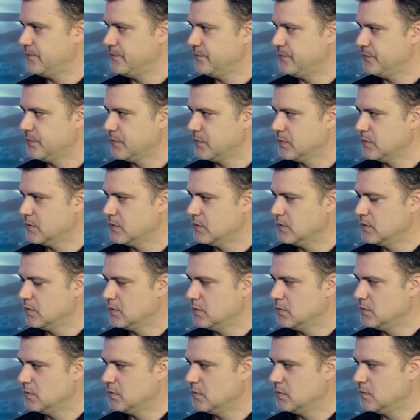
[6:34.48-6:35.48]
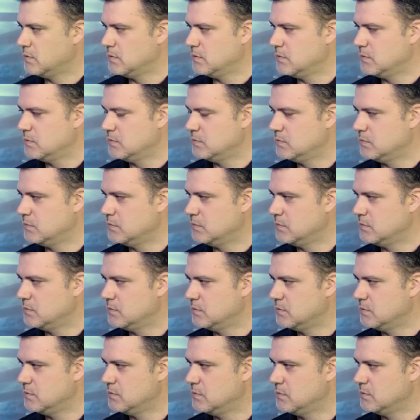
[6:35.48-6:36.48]

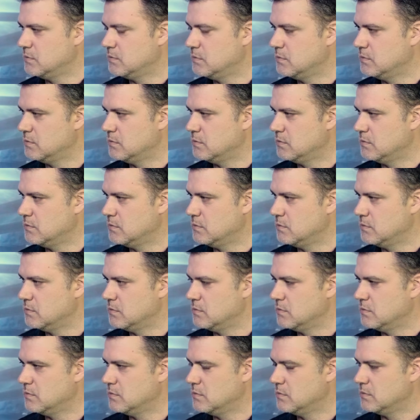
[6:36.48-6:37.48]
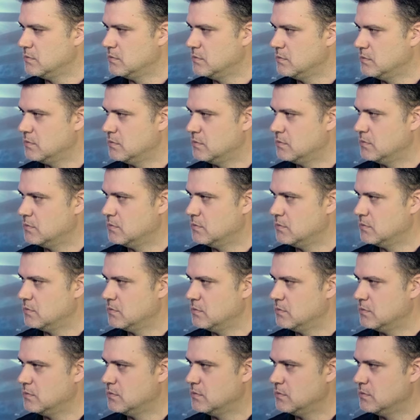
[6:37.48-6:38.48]

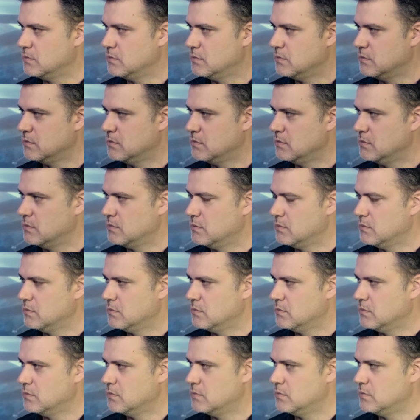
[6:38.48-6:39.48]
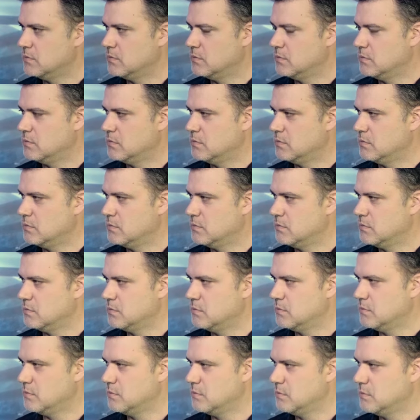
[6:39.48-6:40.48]

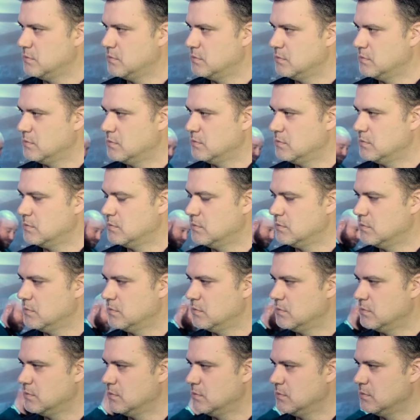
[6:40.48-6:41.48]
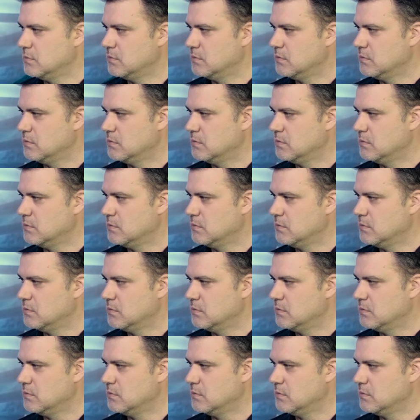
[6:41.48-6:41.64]
No words are spoken by the person on screen.